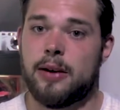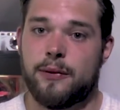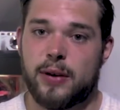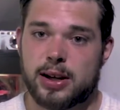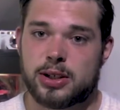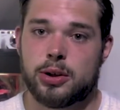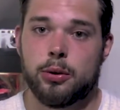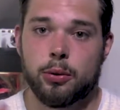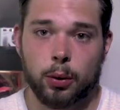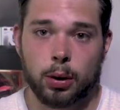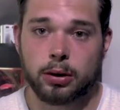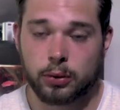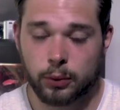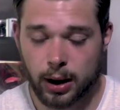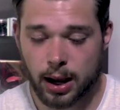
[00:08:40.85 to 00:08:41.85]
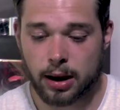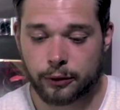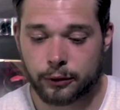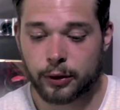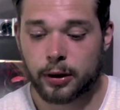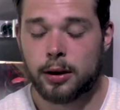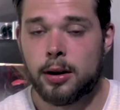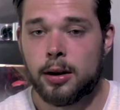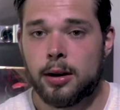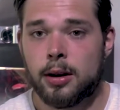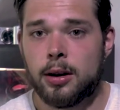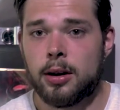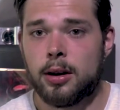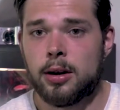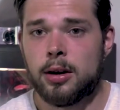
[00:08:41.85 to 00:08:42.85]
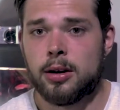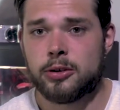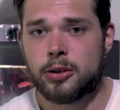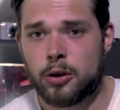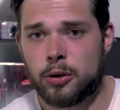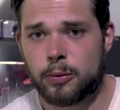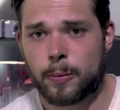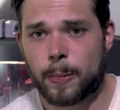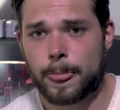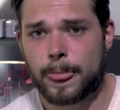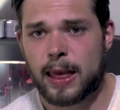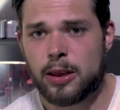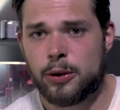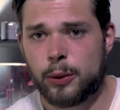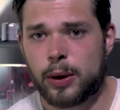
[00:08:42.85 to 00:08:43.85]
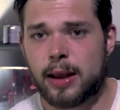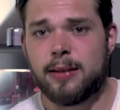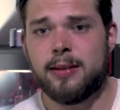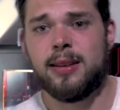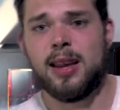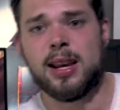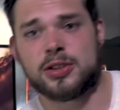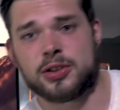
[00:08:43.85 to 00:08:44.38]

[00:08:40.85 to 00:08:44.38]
effects you want to have. So then you get